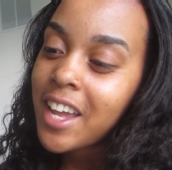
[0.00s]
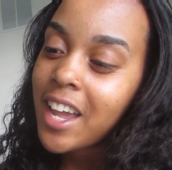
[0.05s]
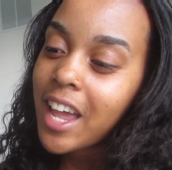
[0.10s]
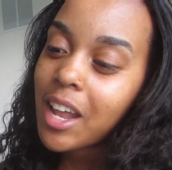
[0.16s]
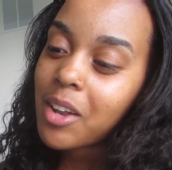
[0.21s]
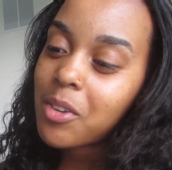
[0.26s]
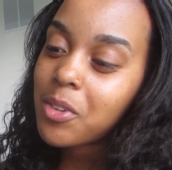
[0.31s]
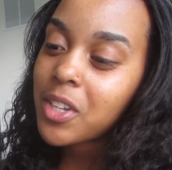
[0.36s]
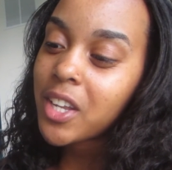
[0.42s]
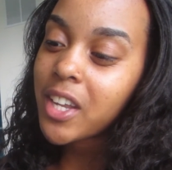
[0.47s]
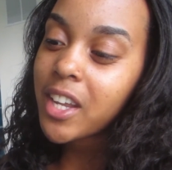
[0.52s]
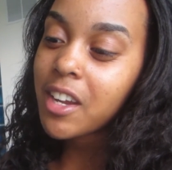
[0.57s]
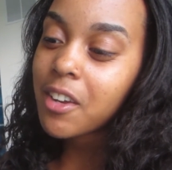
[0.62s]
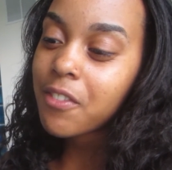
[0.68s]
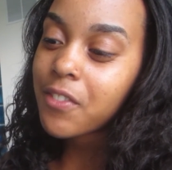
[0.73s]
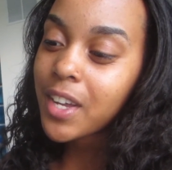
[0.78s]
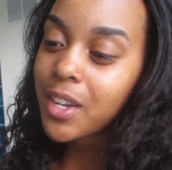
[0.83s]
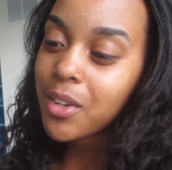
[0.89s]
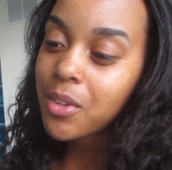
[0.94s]
I don't care
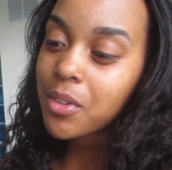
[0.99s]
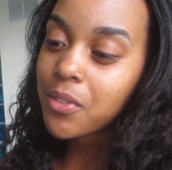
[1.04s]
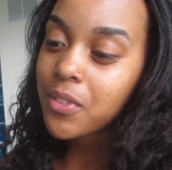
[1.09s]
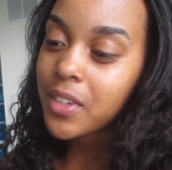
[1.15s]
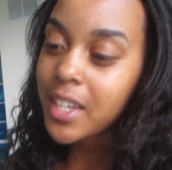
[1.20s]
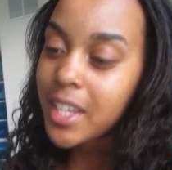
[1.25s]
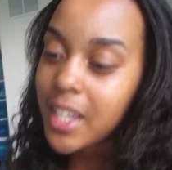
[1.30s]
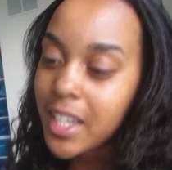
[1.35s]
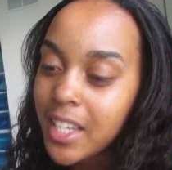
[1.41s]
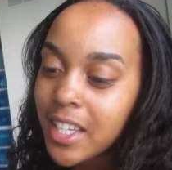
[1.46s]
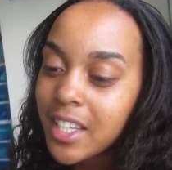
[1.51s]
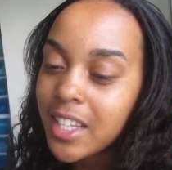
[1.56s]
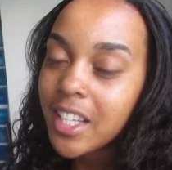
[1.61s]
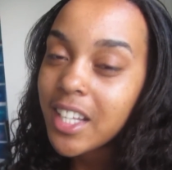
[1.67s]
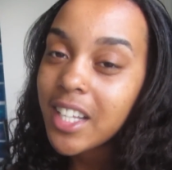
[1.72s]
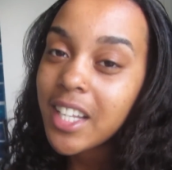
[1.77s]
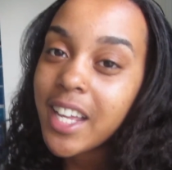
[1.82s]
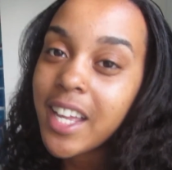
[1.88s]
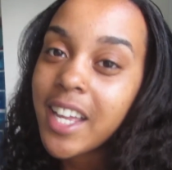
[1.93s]
if I don't even get in the
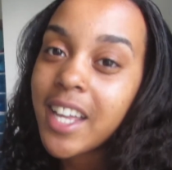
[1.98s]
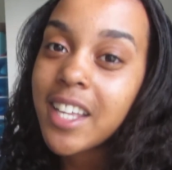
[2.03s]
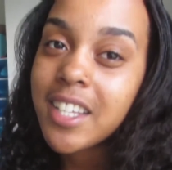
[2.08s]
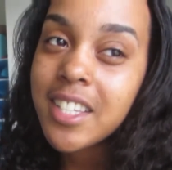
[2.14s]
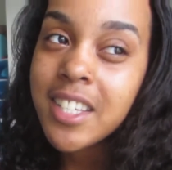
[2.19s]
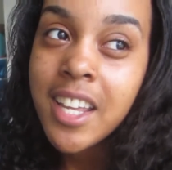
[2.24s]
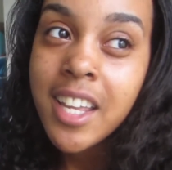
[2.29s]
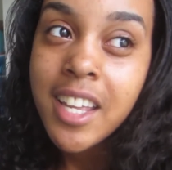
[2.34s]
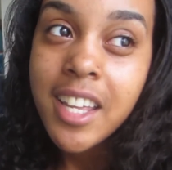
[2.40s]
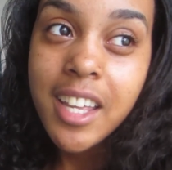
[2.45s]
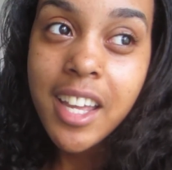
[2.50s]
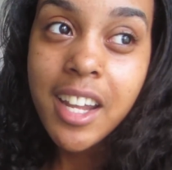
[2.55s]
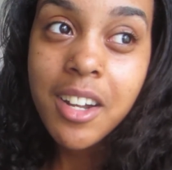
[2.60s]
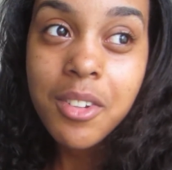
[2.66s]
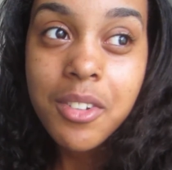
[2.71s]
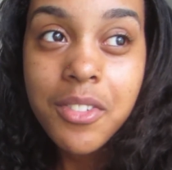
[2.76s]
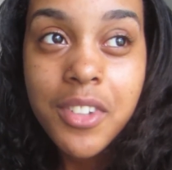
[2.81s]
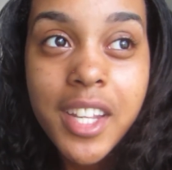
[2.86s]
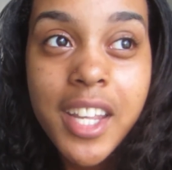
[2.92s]
class. I
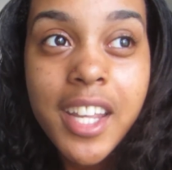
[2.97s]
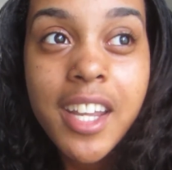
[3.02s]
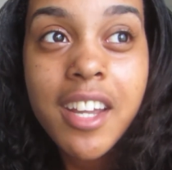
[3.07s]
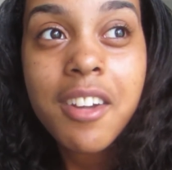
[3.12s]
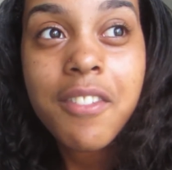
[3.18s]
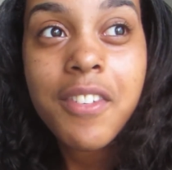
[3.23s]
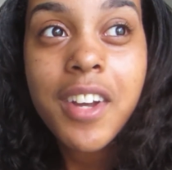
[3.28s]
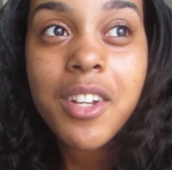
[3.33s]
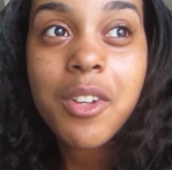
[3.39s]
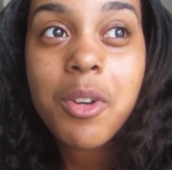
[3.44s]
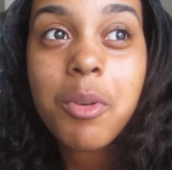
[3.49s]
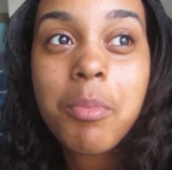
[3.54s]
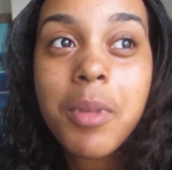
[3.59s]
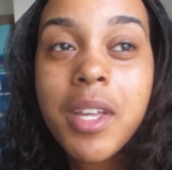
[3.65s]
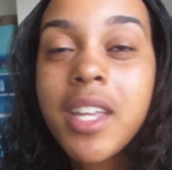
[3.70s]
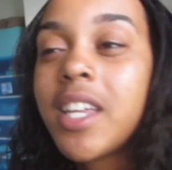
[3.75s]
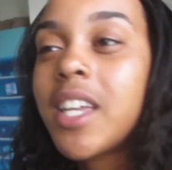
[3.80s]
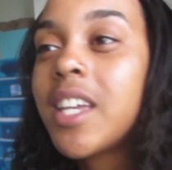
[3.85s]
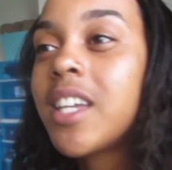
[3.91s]
don't even care if I don't
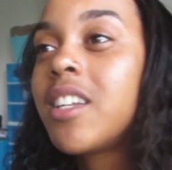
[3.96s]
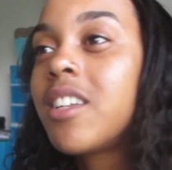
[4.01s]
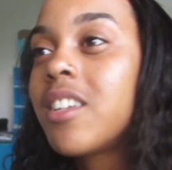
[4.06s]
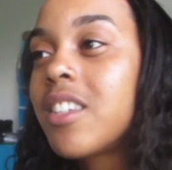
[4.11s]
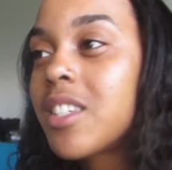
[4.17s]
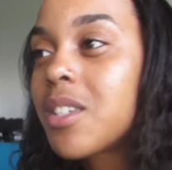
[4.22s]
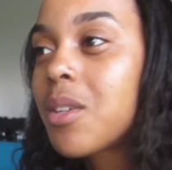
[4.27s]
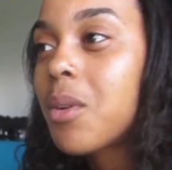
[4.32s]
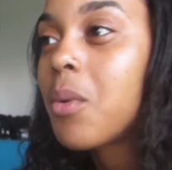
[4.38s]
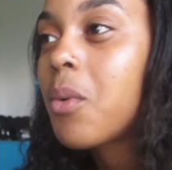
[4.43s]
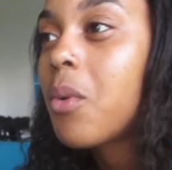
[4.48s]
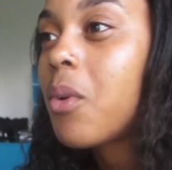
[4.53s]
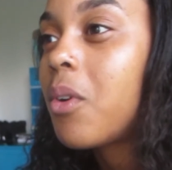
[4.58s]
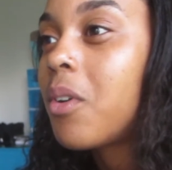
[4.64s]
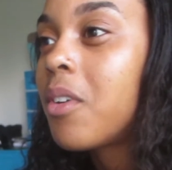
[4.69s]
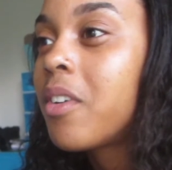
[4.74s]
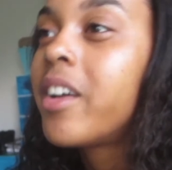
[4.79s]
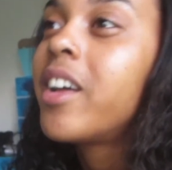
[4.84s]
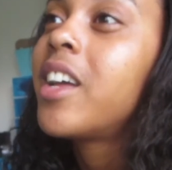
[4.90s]
make it in the
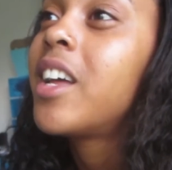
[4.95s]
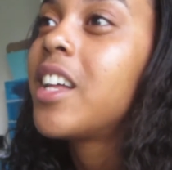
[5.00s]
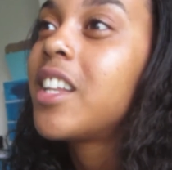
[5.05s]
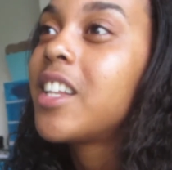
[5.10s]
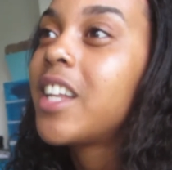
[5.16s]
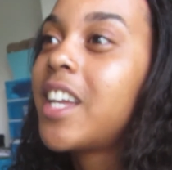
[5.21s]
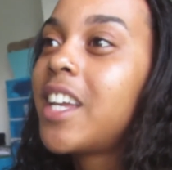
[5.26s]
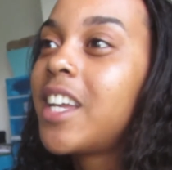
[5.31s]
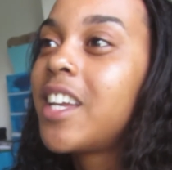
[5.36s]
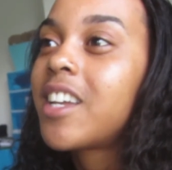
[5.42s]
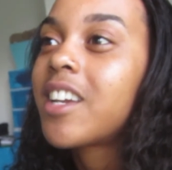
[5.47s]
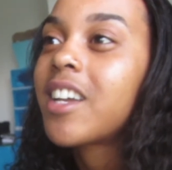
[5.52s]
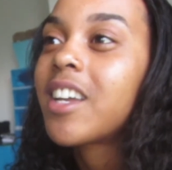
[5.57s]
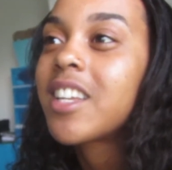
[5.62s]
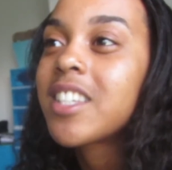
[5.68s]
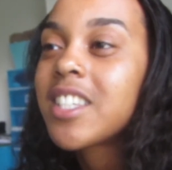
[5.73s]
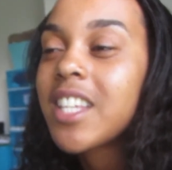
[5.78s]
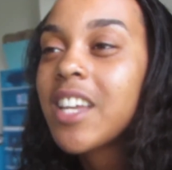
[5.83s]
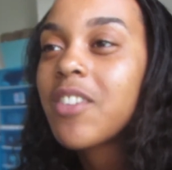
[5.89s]
school like
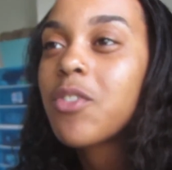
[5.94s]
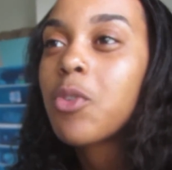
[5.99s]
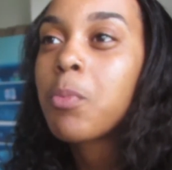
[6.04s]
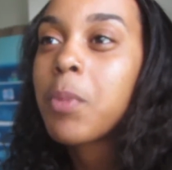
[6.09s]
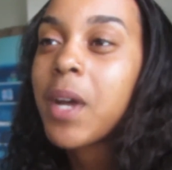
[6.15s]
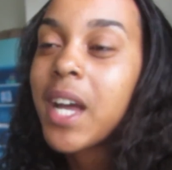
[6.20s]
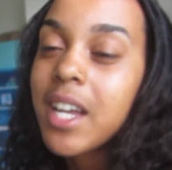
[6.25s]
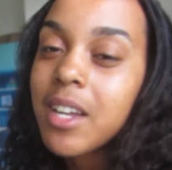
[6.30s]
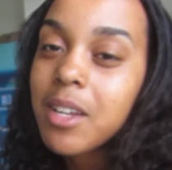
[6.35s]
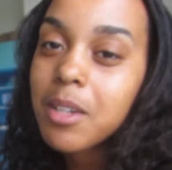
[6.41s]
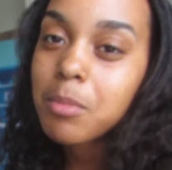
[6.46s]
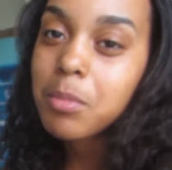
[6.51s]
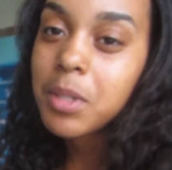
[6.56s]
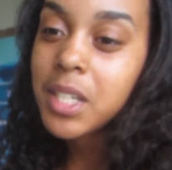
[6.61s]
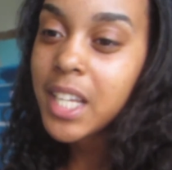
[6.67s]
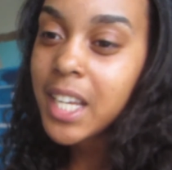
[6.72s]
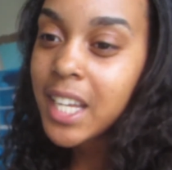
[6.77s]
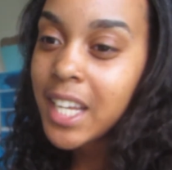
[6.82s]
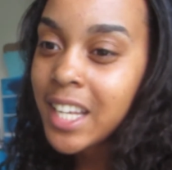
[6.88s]
because I have a backup
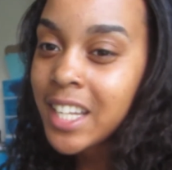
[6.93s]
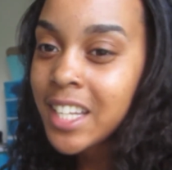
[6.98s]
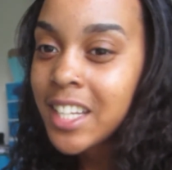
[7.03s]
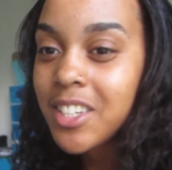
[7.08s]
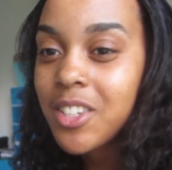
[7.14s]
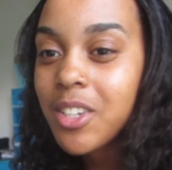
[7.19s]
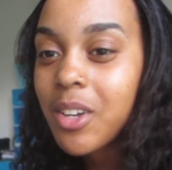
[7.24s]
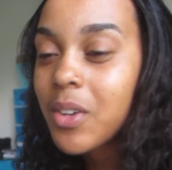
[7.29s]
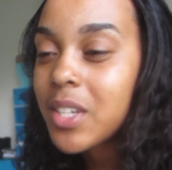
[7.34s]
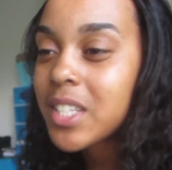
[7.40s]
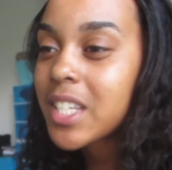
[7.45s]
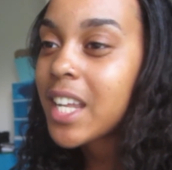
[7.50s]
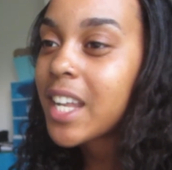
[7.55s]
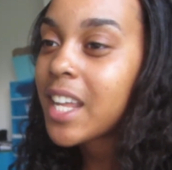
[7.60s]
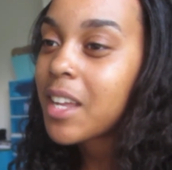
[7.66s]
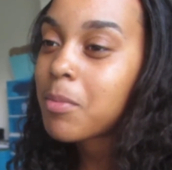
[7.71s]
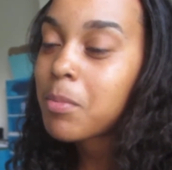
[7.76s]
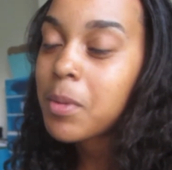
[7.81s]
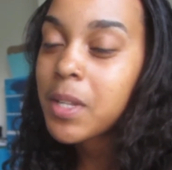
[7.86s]
plan. You always gotta
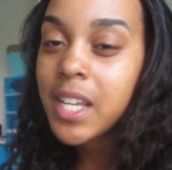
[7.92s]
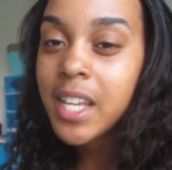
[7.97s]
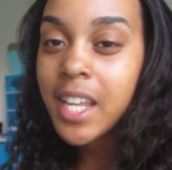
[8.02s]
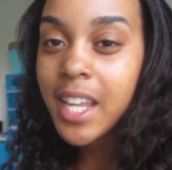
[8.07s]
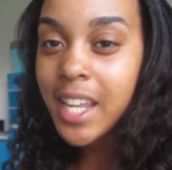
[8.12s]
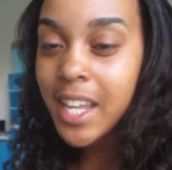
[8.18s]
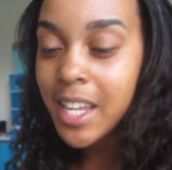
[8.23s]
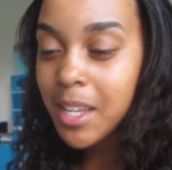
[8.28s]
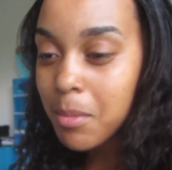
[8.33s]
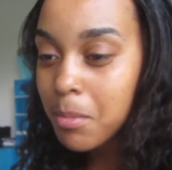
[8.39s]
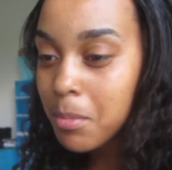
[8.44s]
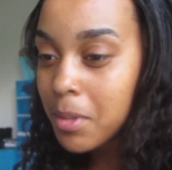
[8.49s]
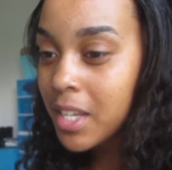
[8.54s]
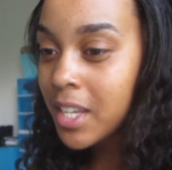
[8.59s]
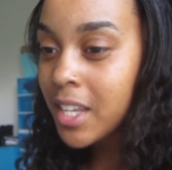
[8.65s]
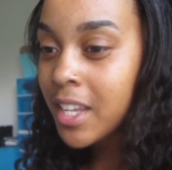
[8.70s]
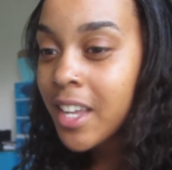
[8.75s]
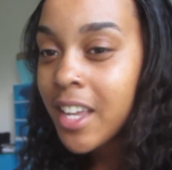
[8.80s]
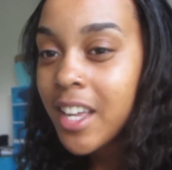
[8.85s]
have plan A and
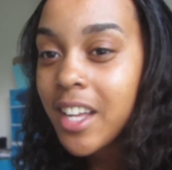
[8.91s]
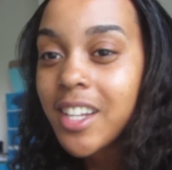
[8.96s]
B.